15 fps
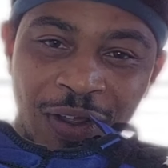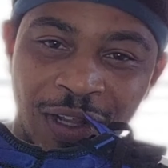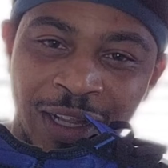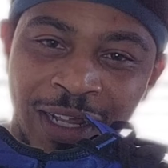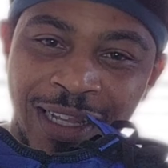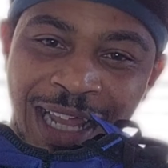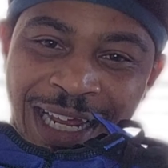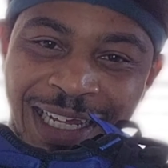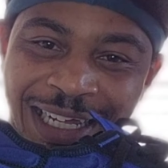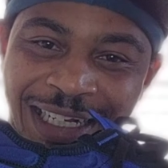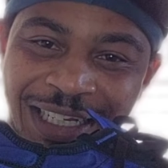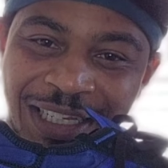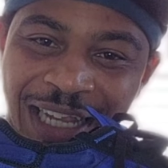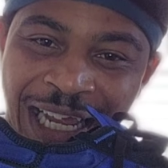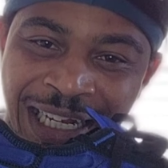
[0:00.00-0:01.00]
look like
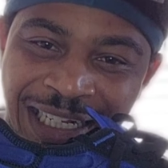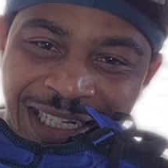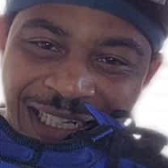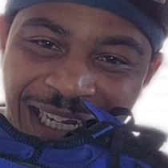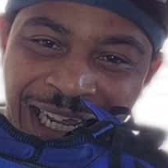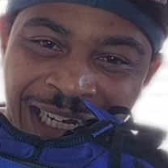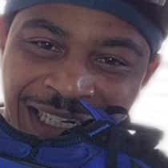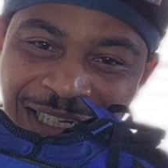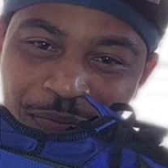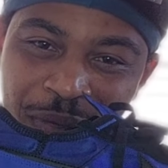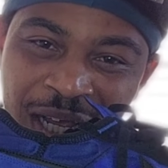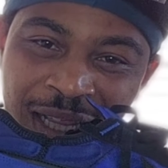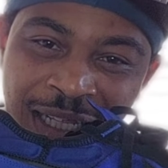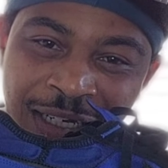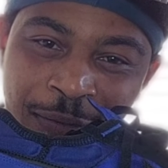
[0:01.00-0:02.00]
it's it's it's
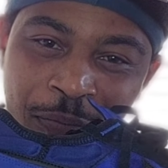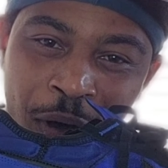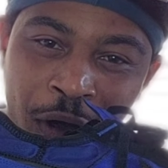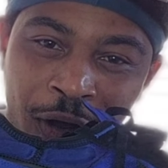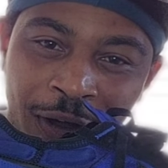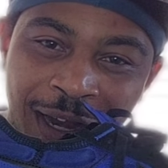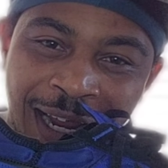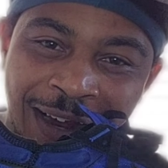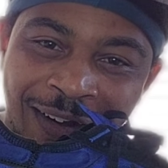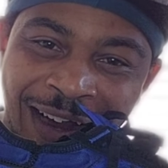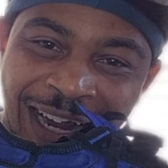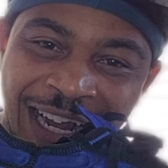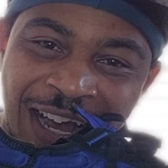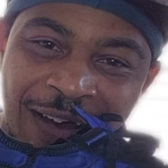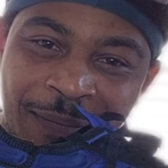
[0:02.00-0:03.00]
peeling apart here
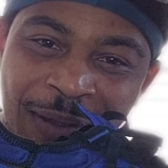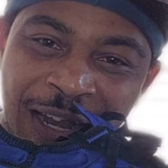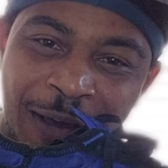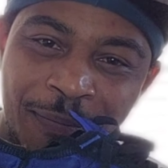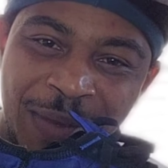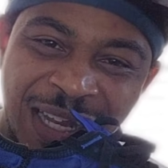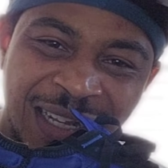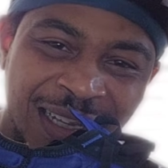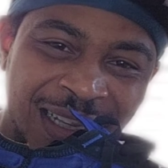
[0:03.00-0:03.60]
and coming up in